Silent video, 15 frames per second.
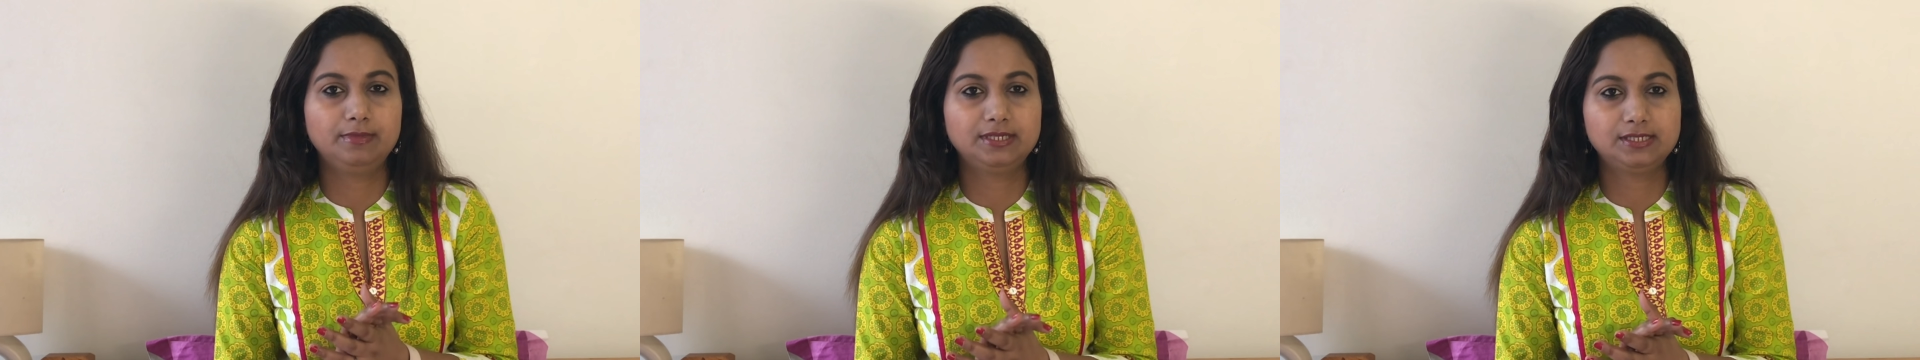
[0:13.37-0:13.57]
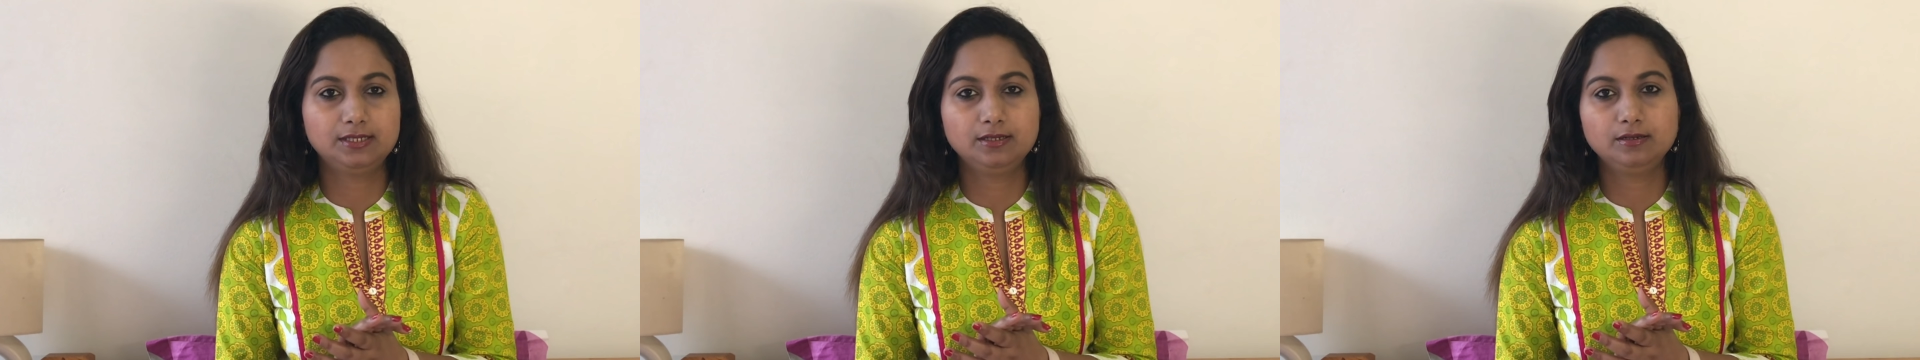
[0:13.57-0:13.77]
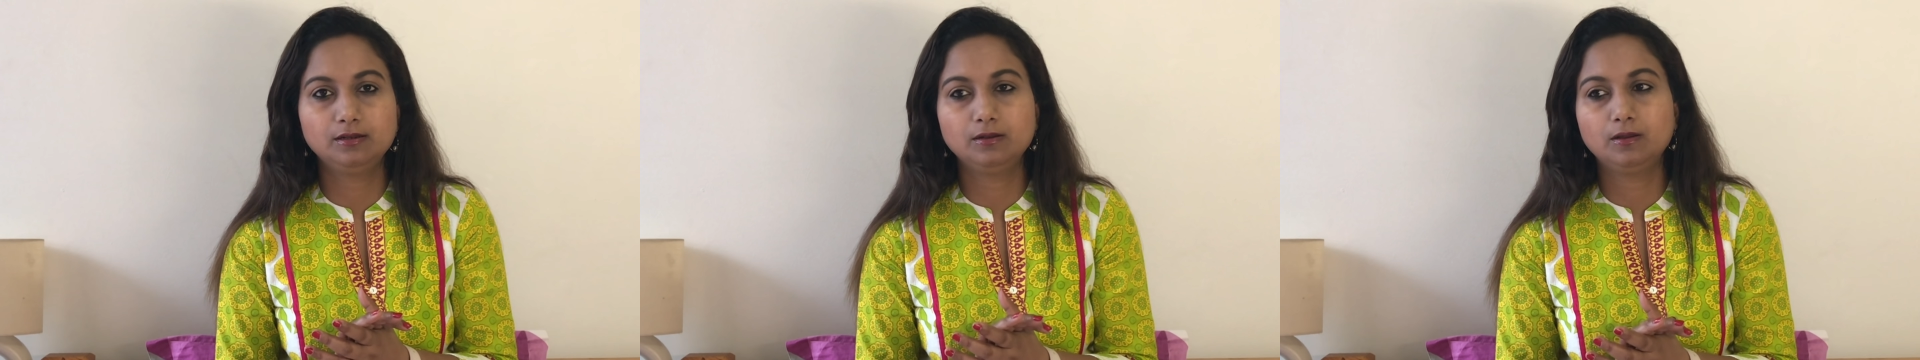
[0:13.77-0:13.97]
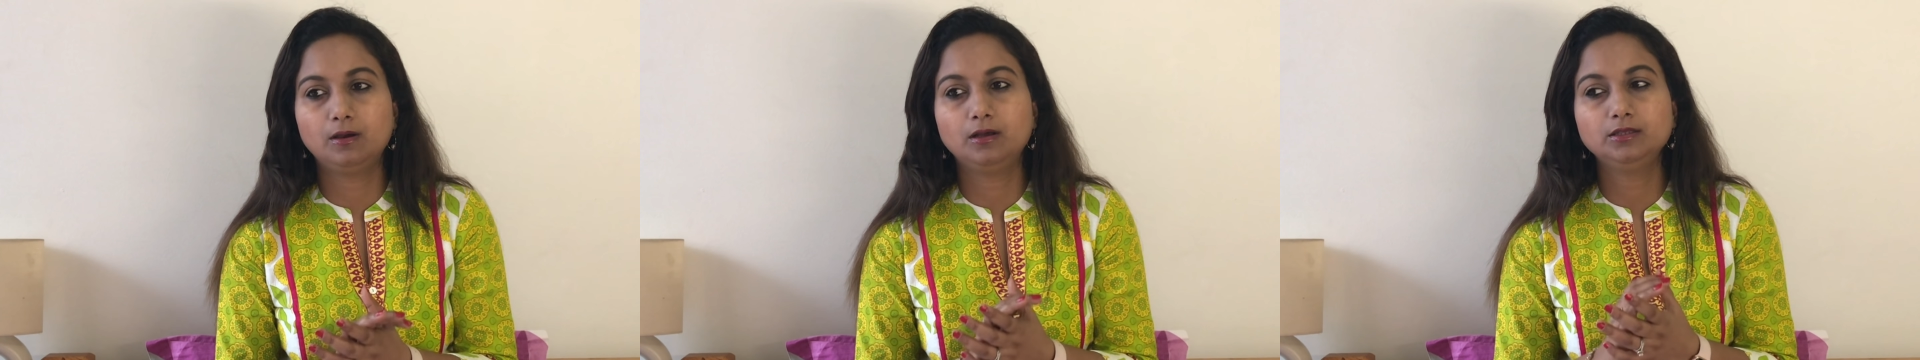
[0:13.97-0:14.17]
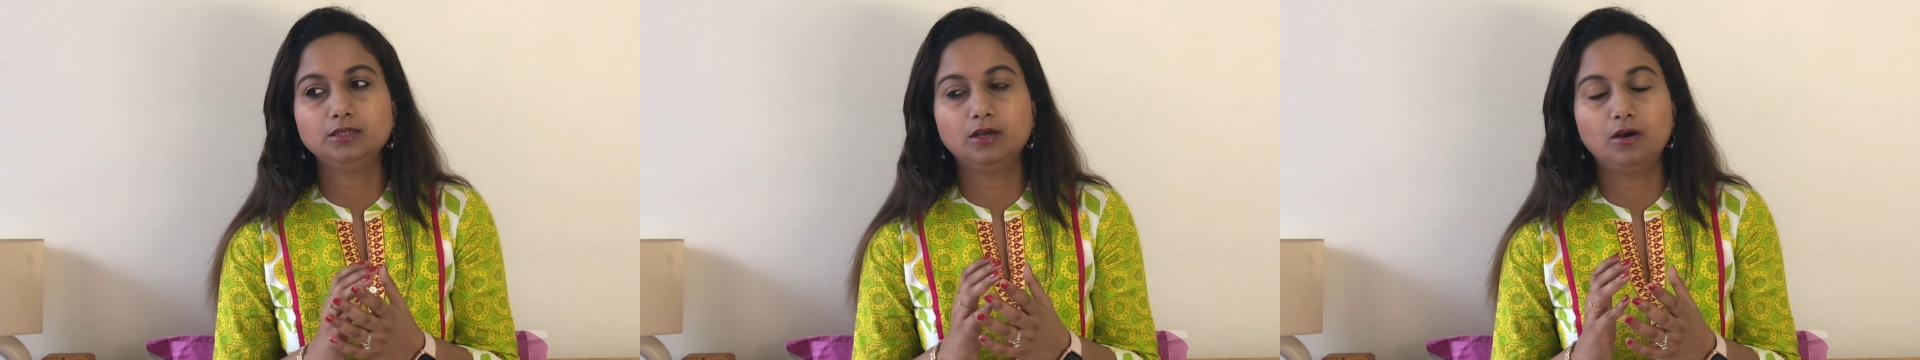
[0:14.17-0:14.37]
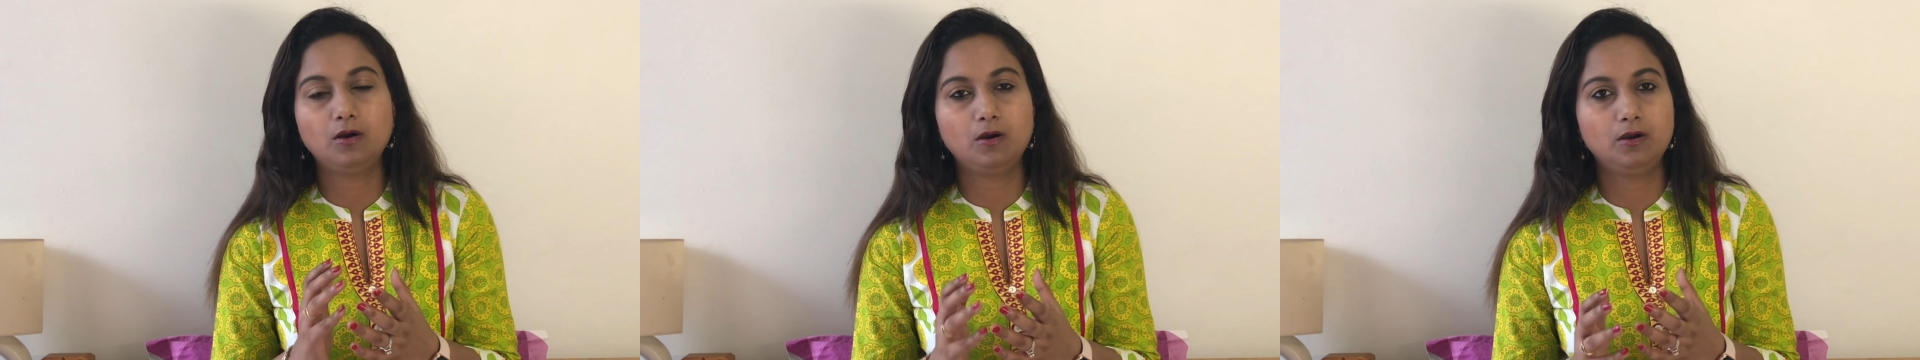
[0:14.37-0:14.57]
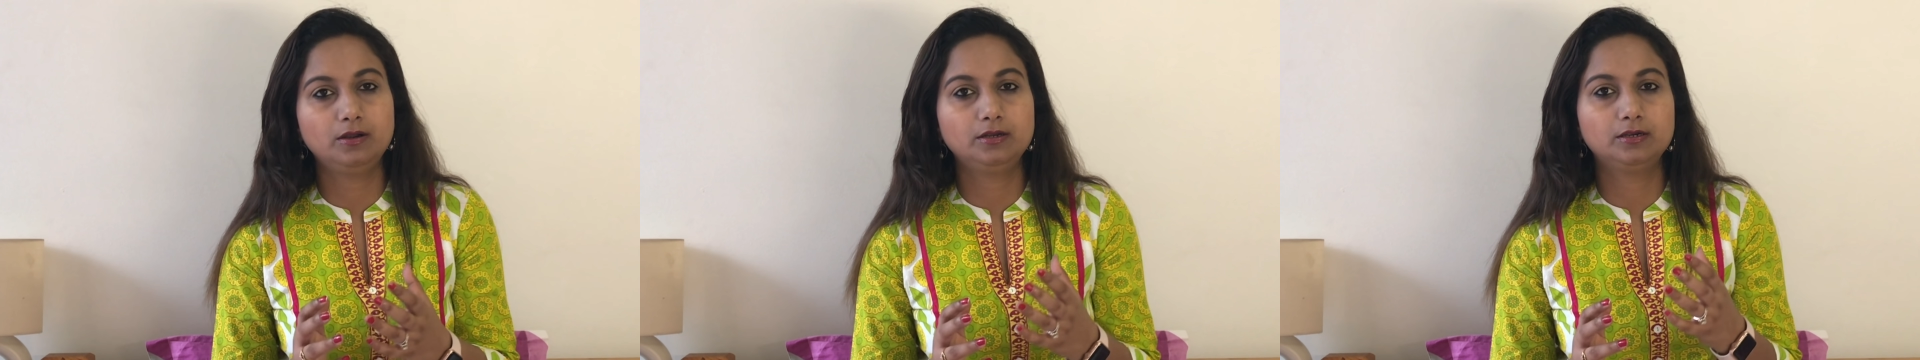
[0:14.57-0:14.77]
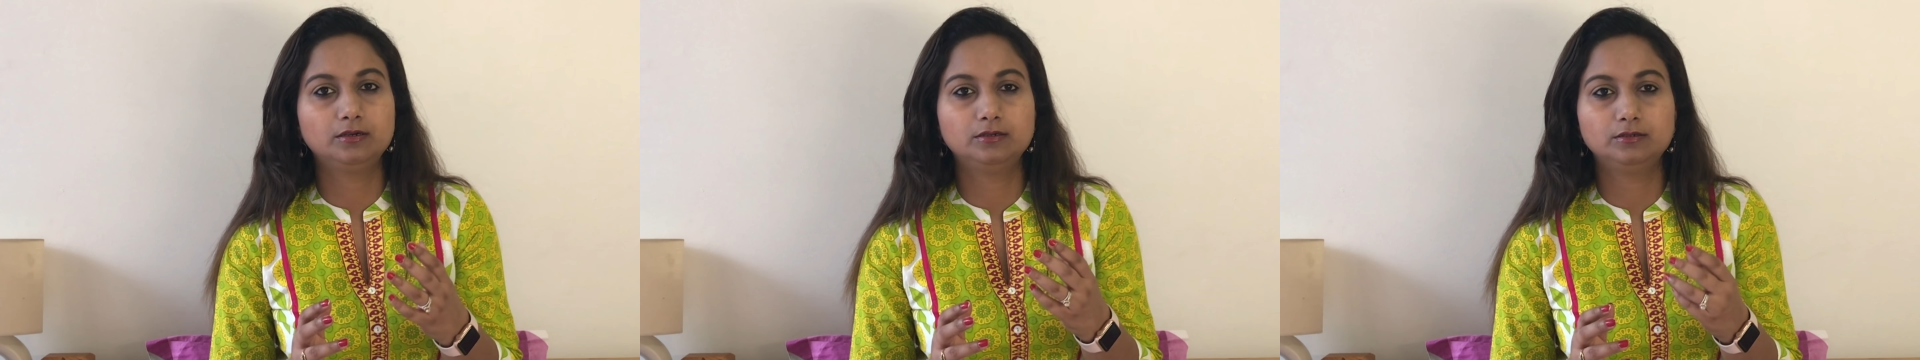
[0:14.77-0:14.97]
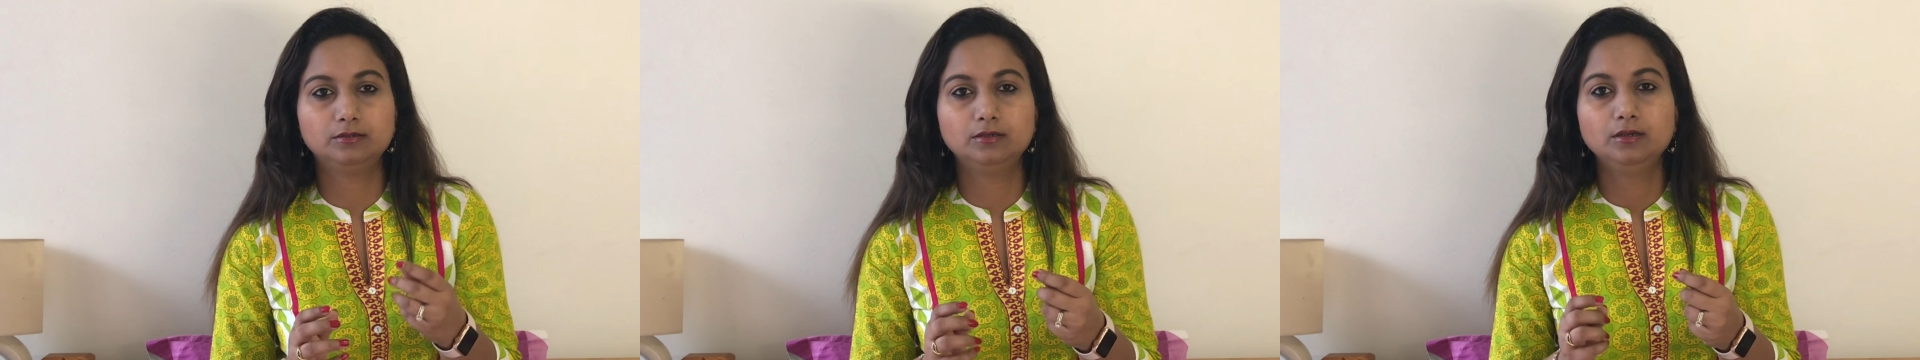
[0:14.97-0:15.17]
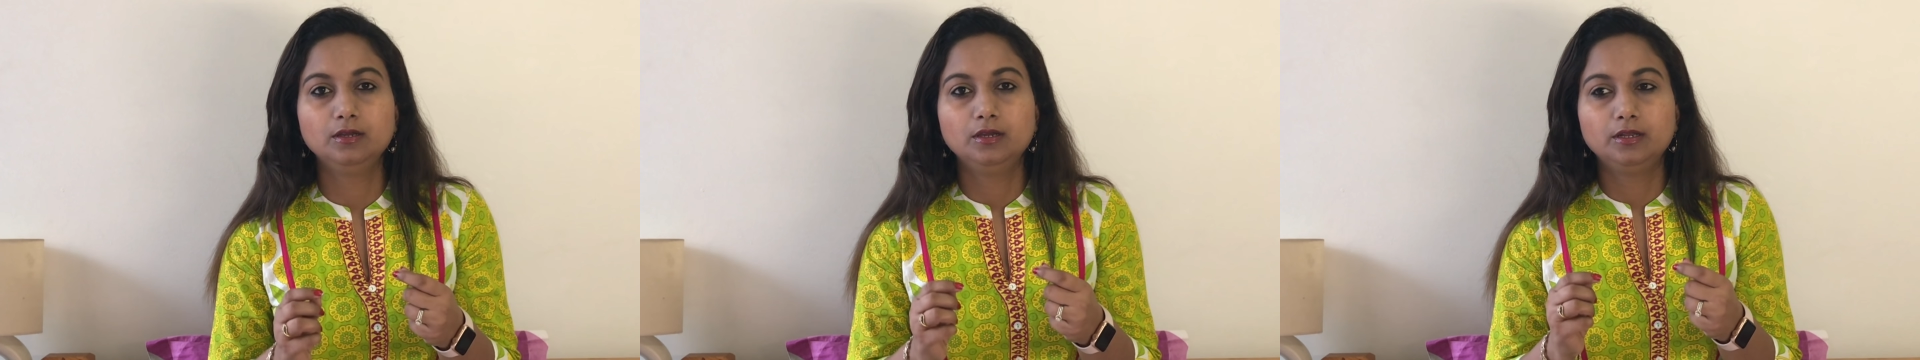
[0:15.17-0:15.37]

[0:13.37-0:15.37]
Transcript: muslin cloth or a,